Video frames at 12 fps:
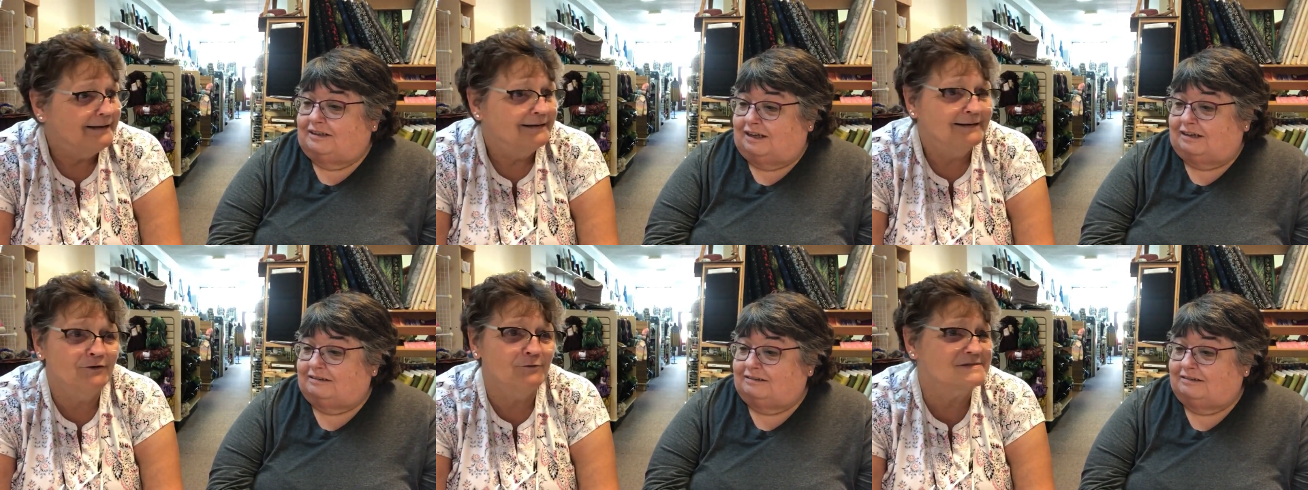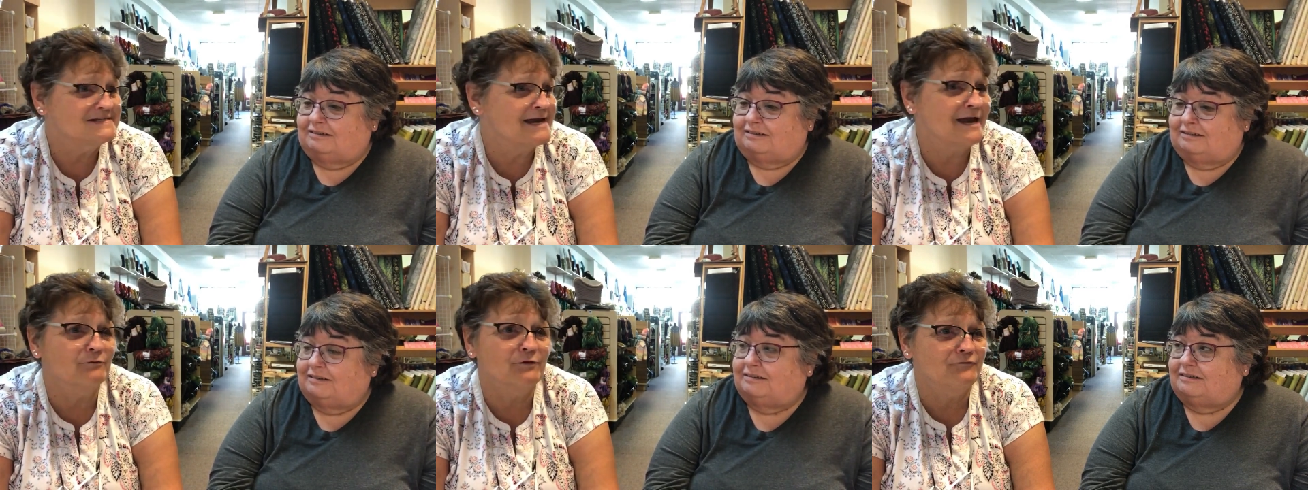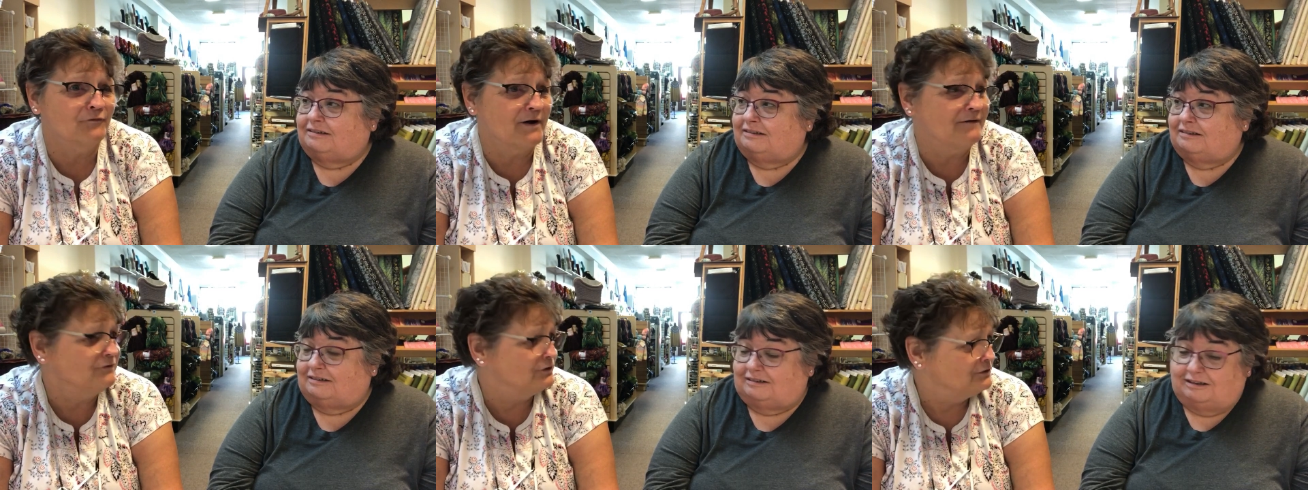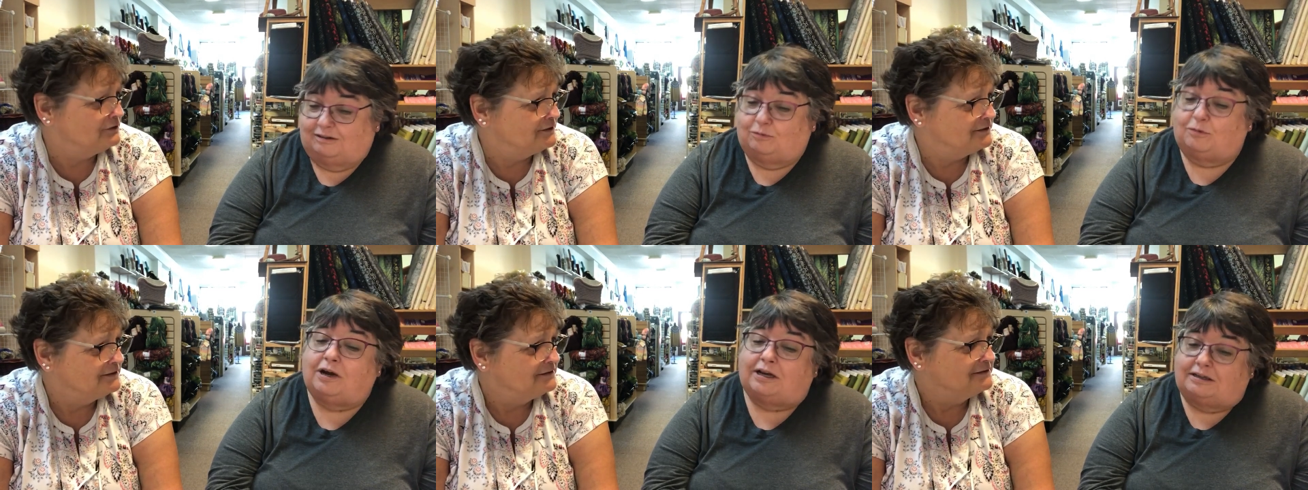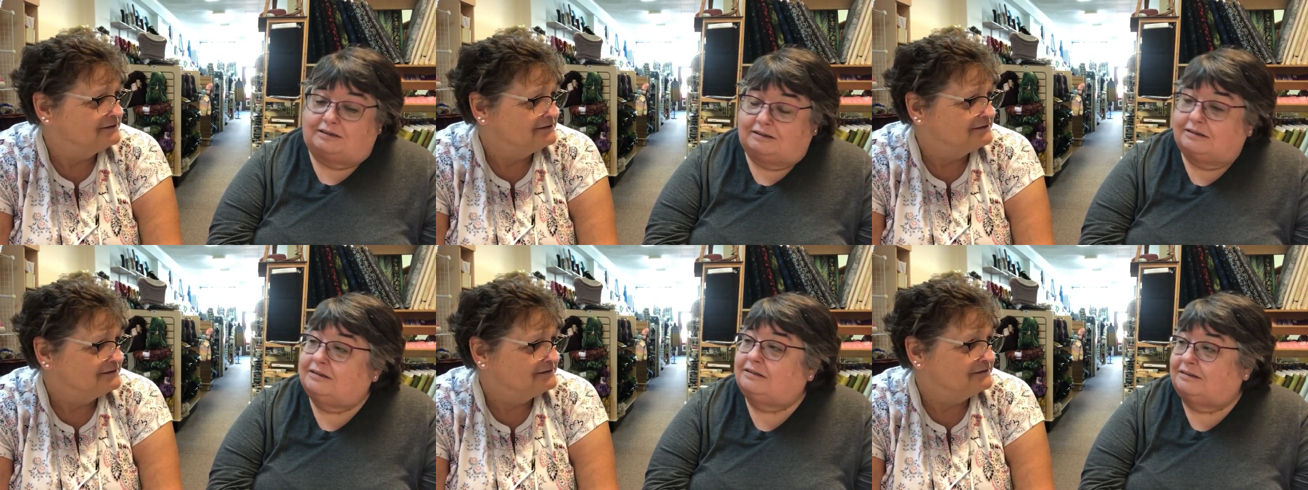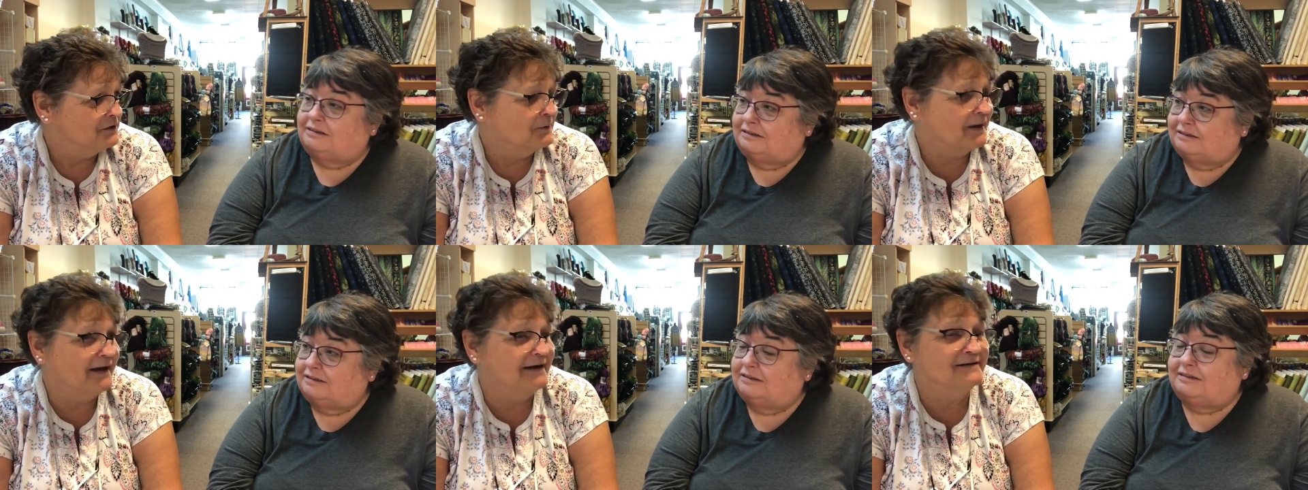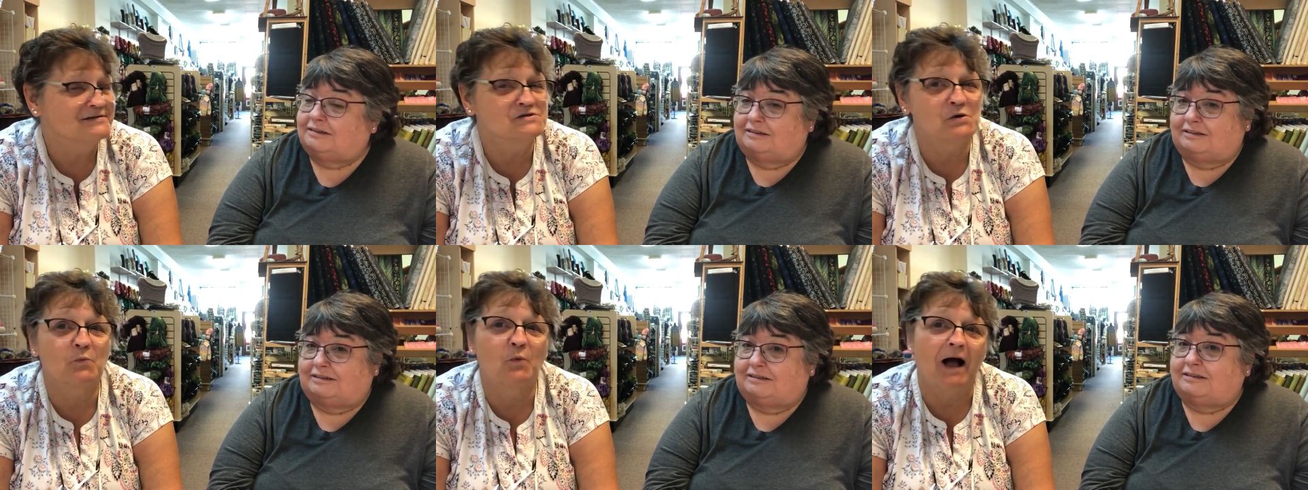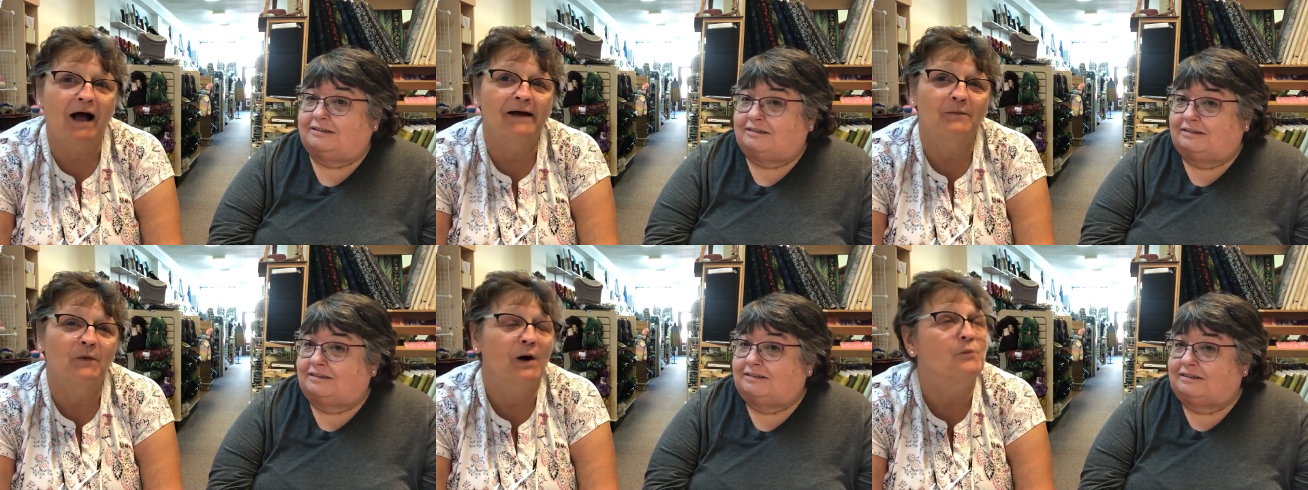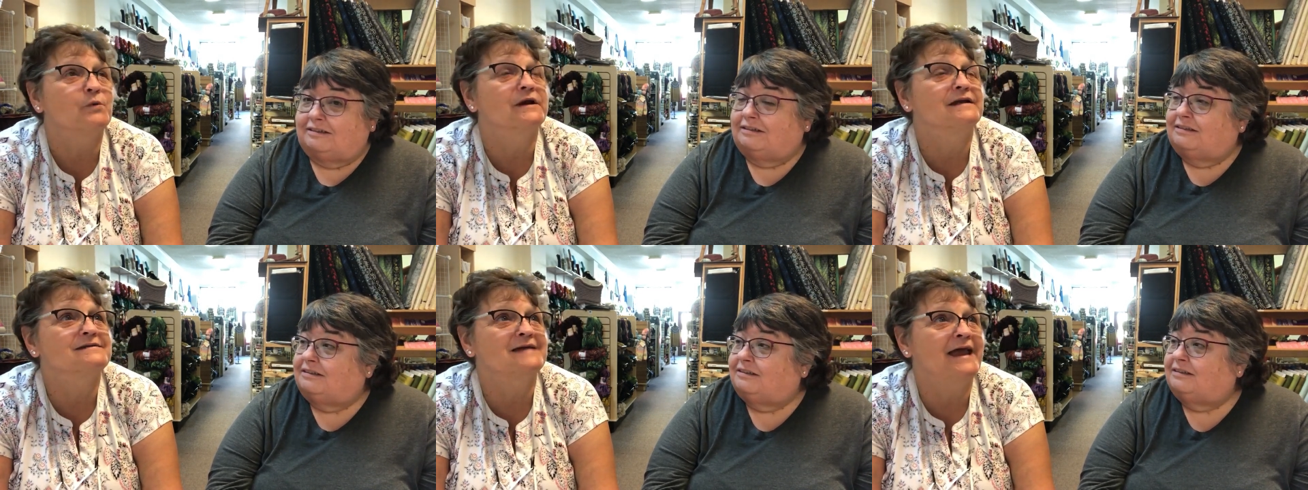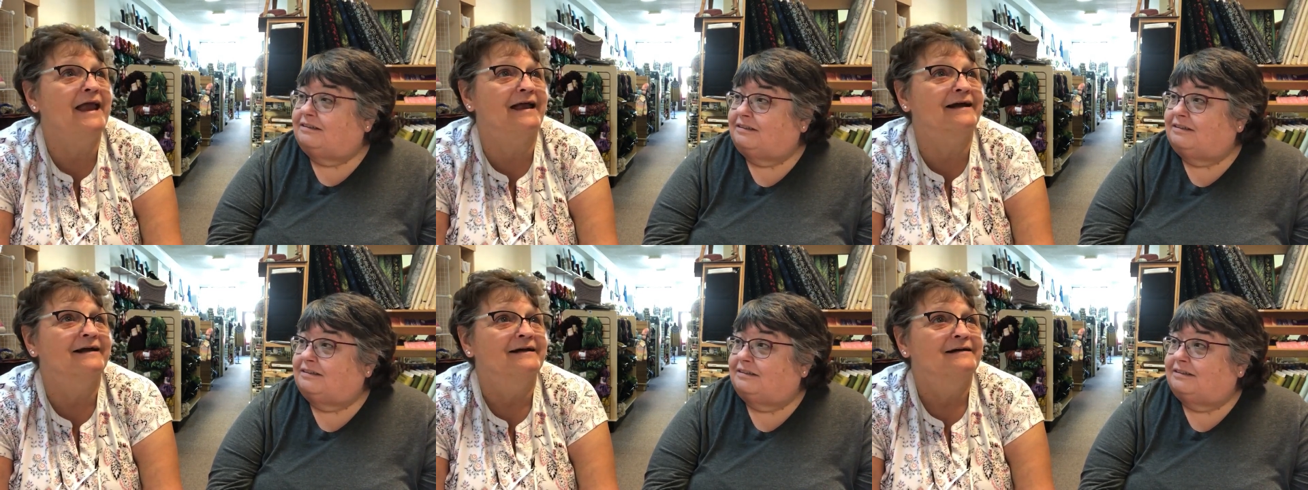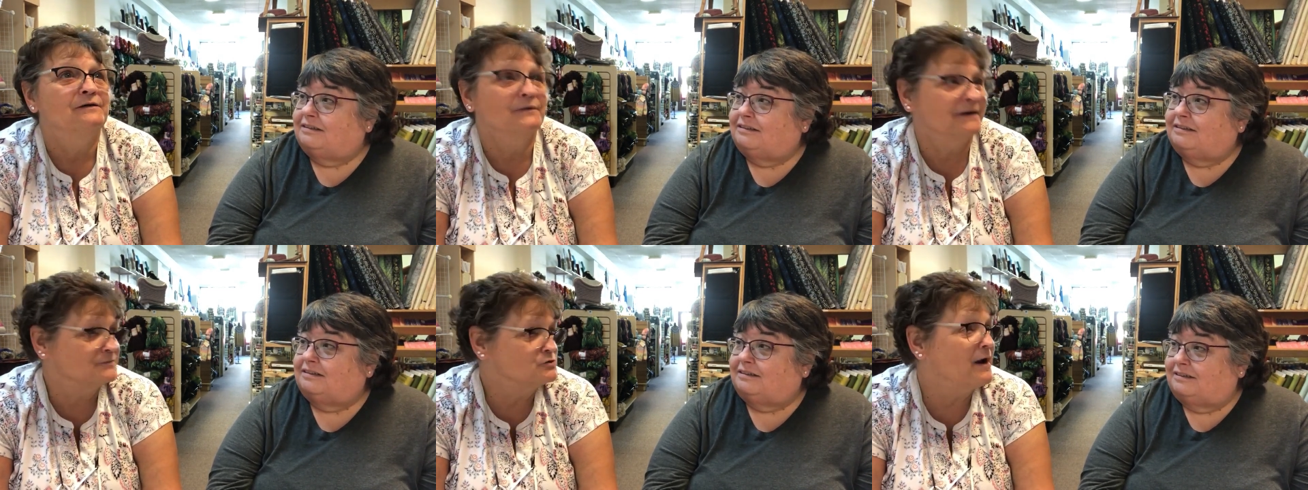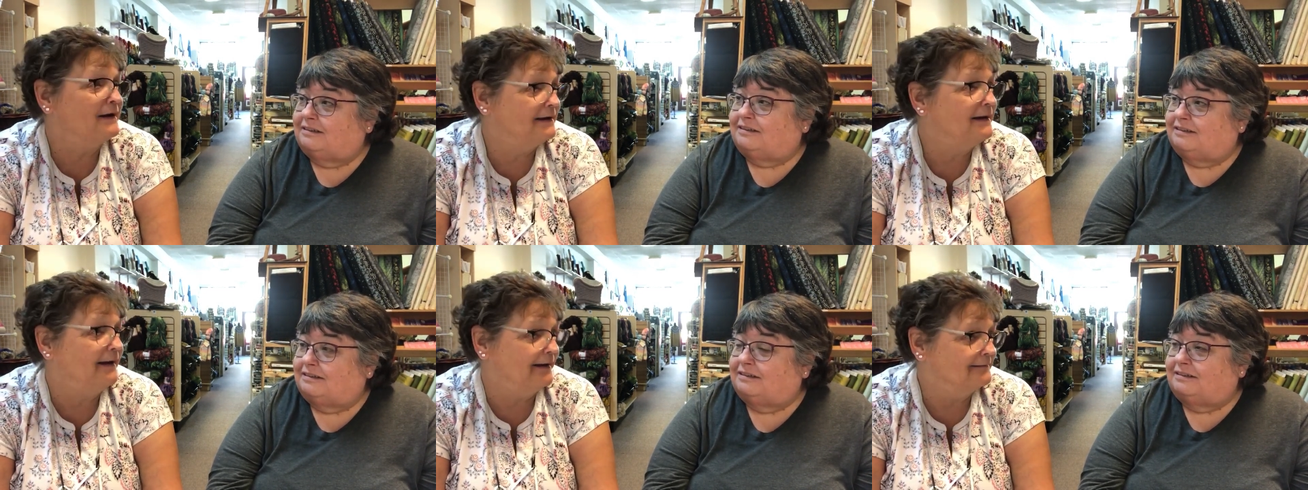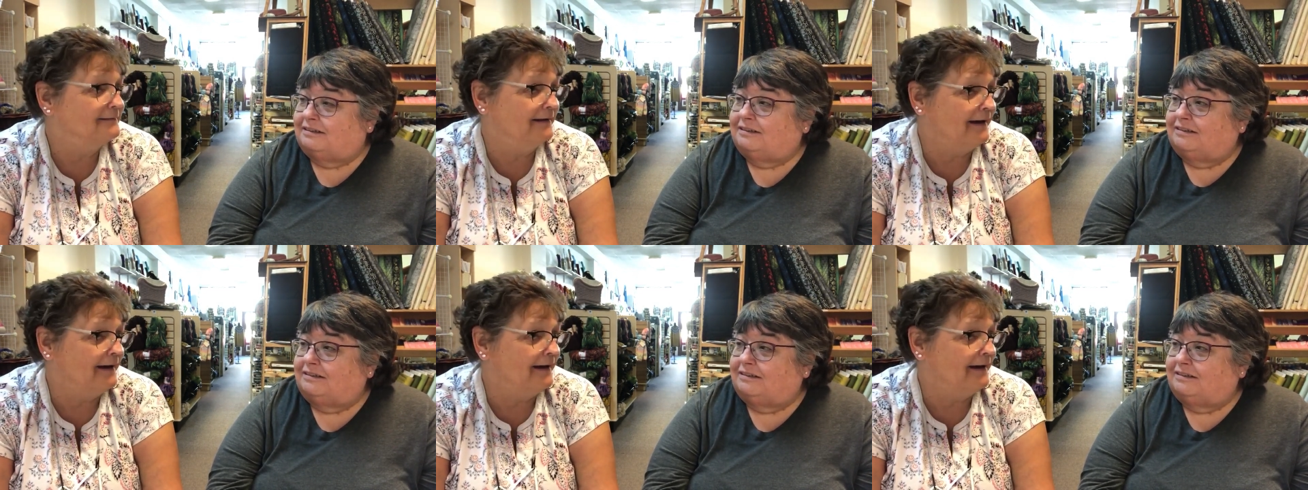Speaker 1: you don't stay angry forever. Right. Okay, and so why, what would it take? What I'm trying to get